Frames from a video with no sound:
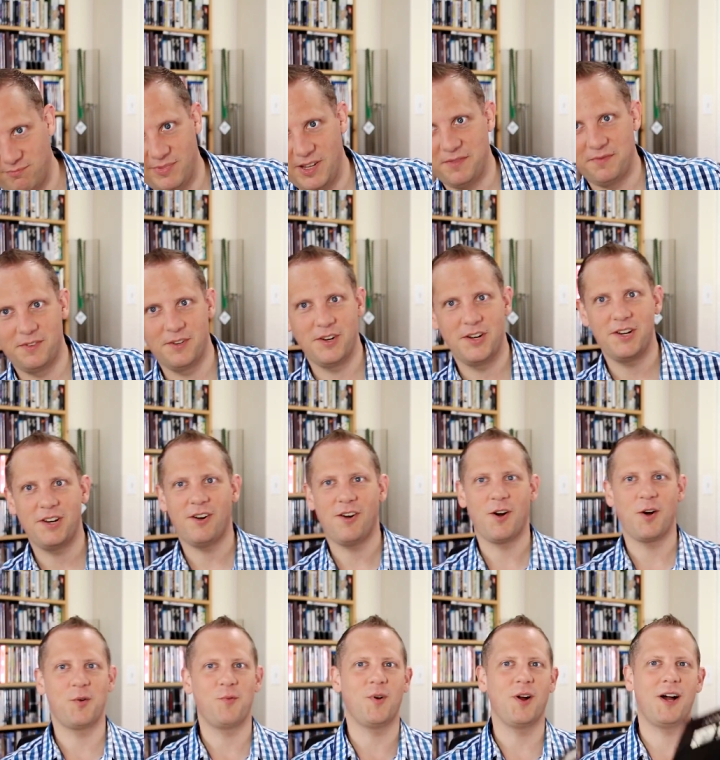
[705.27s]
If you're into
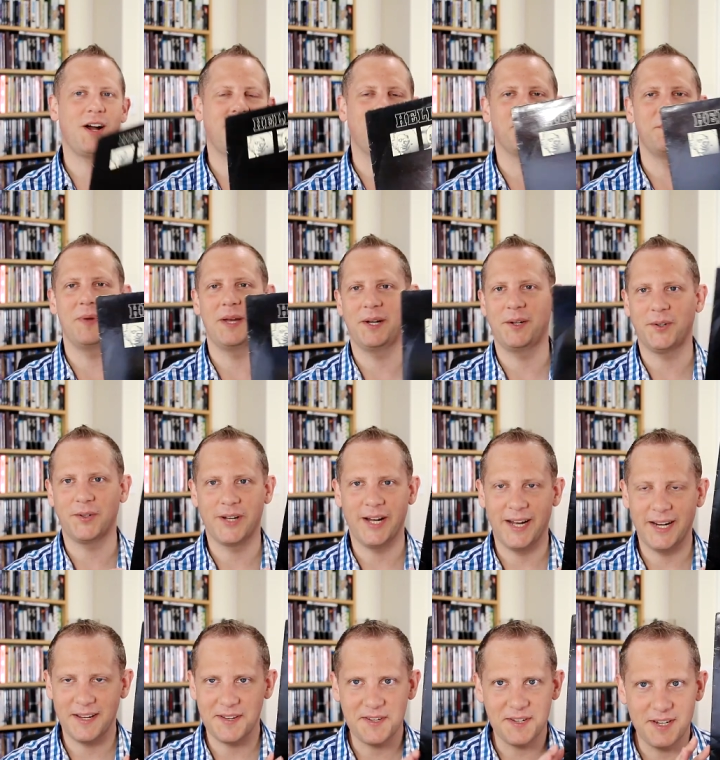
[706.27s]
hard rock or metal
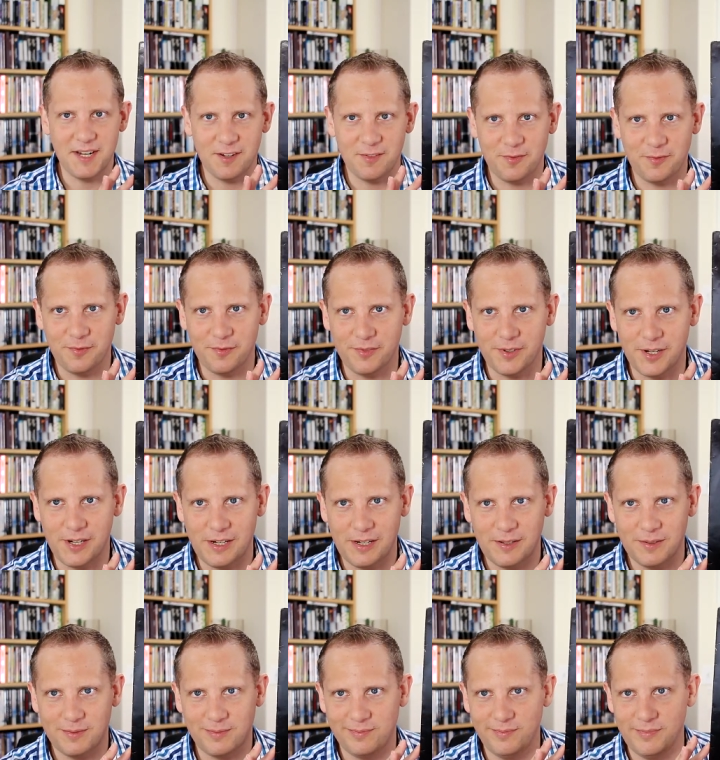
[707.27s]
kind of stuff,
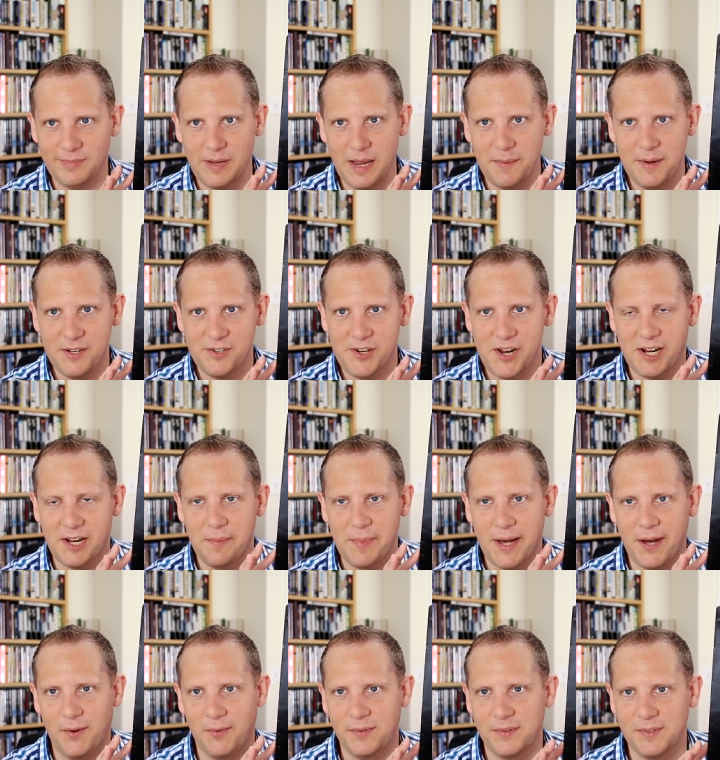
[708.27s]
maybe check them
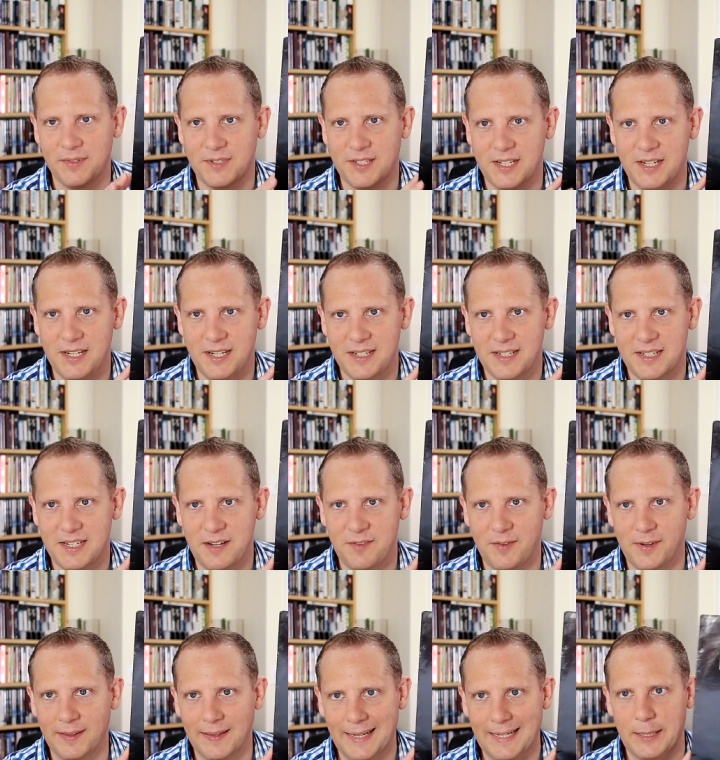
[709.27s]
out. See
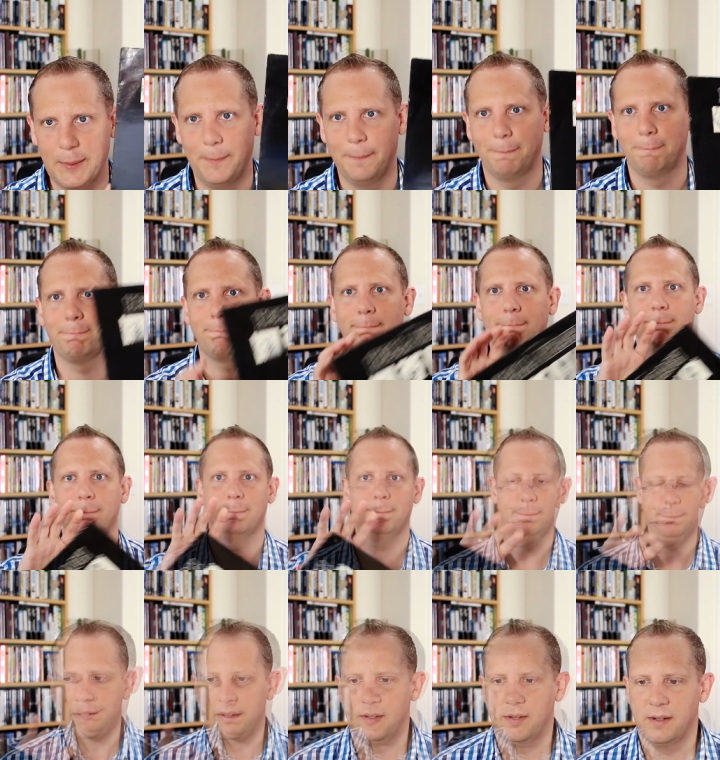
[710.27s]
if you like them.
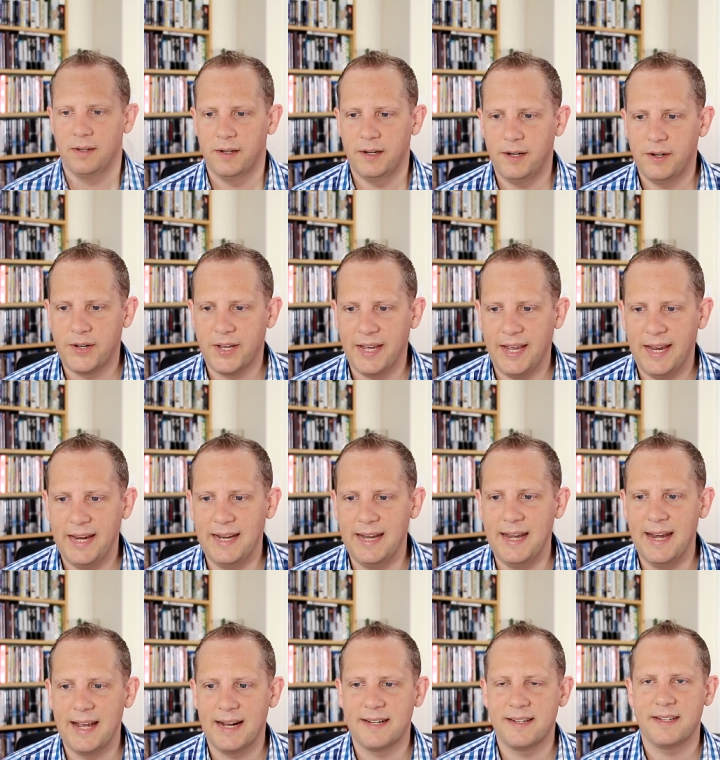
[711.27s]
Okay,
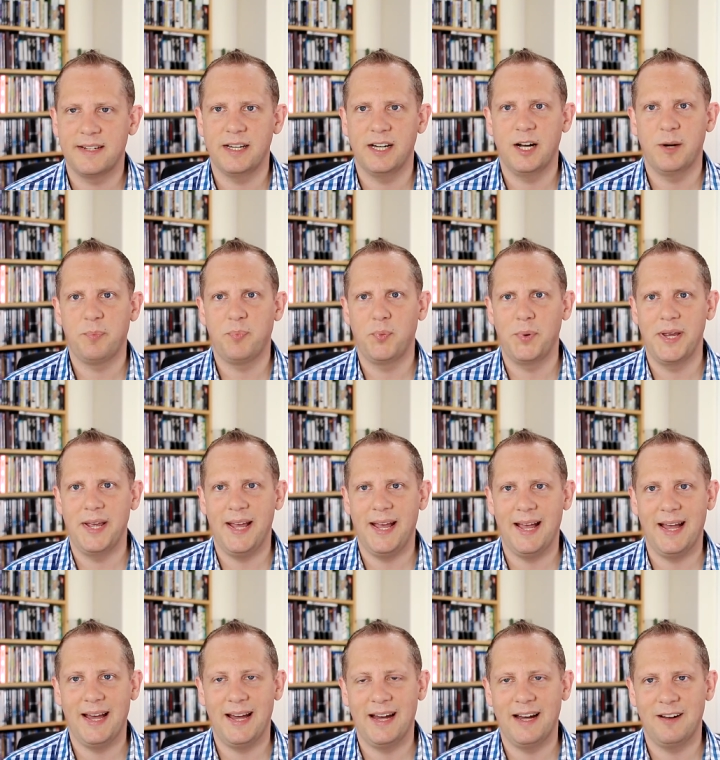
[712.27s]
next up we
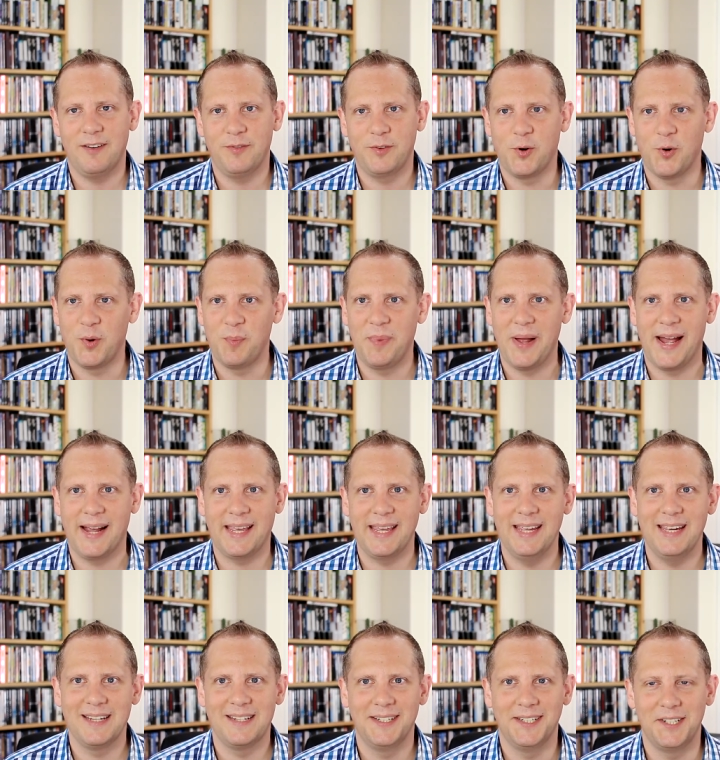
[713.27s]
have, going back
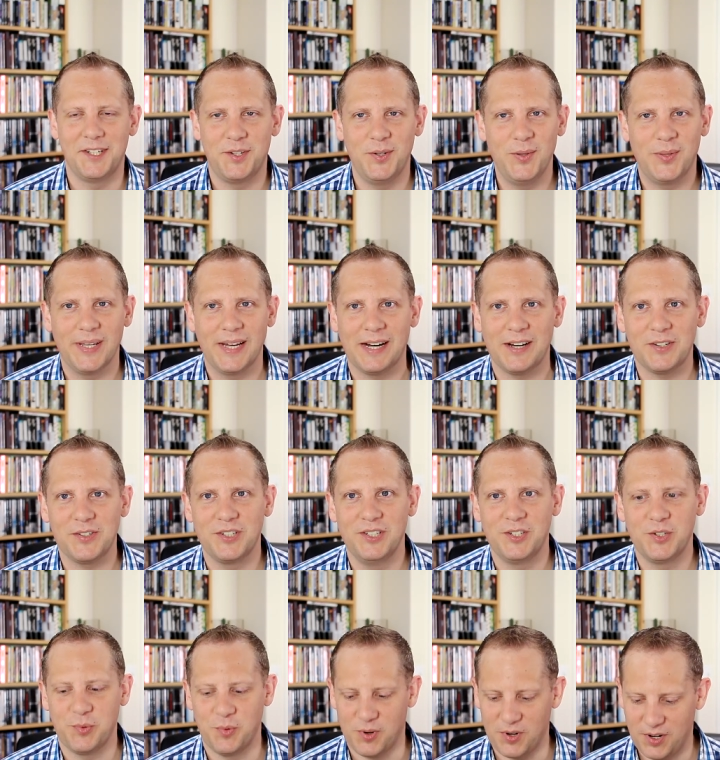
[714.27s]
into the
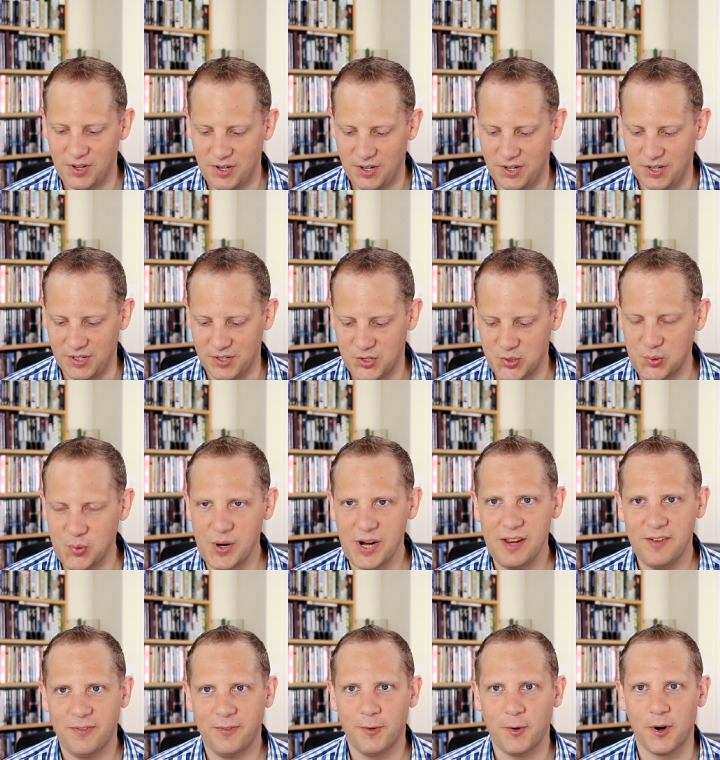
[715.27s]
2000s, we're on
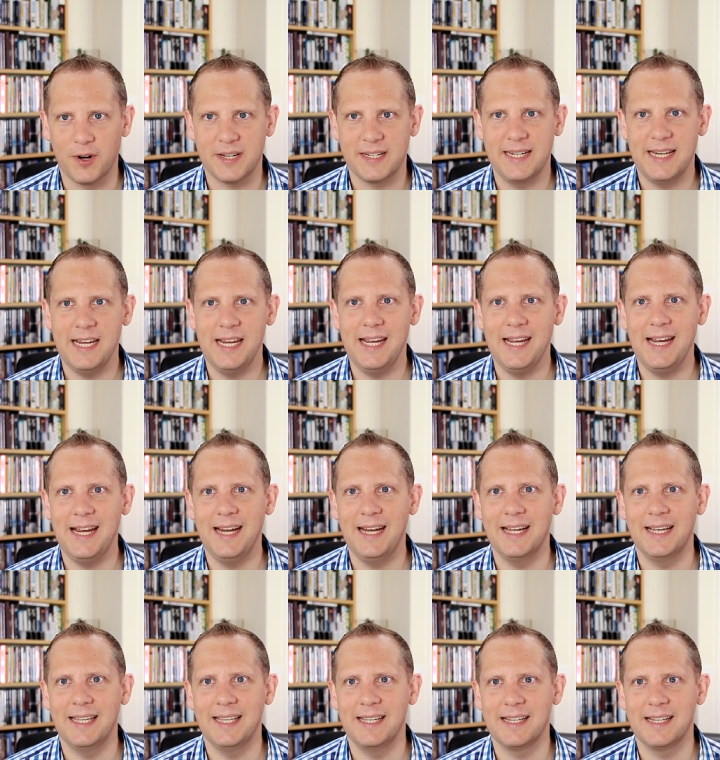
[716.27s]
2014.